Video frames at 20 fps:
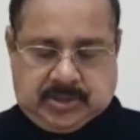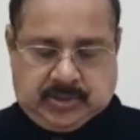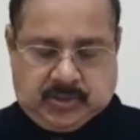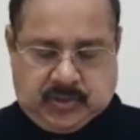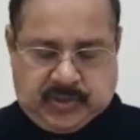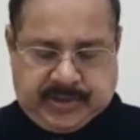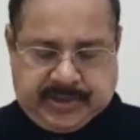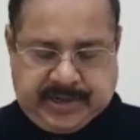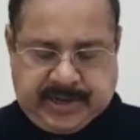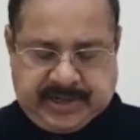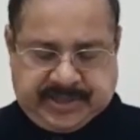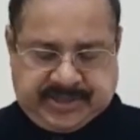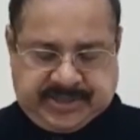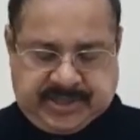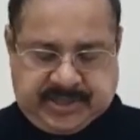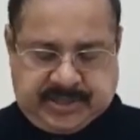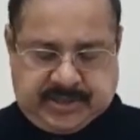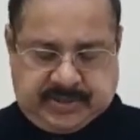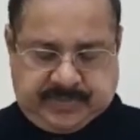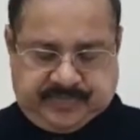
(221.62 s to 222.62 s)

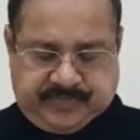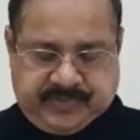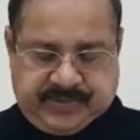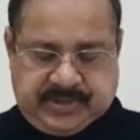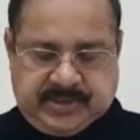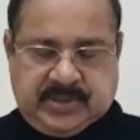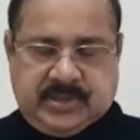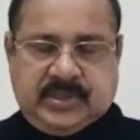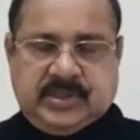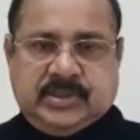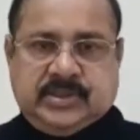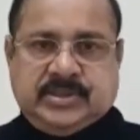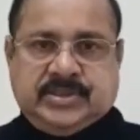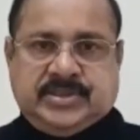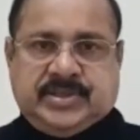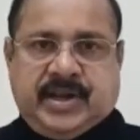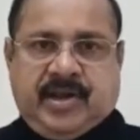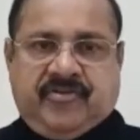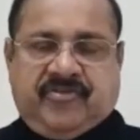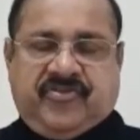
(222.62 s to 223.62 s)
contraction,
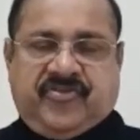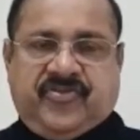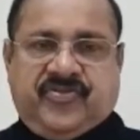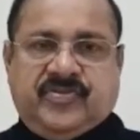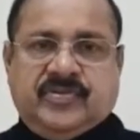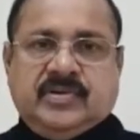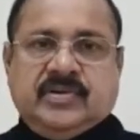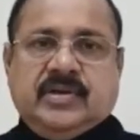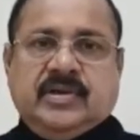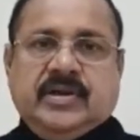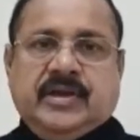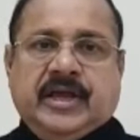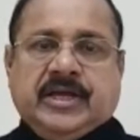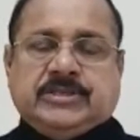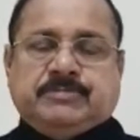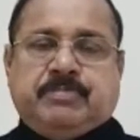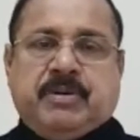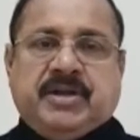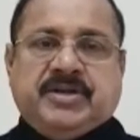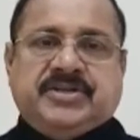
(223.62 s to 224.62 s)
trough,
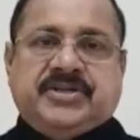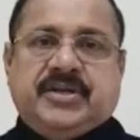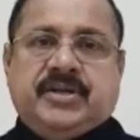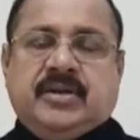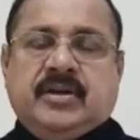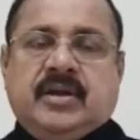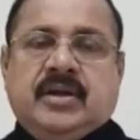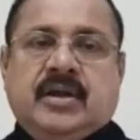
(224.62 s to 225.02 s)
expansion.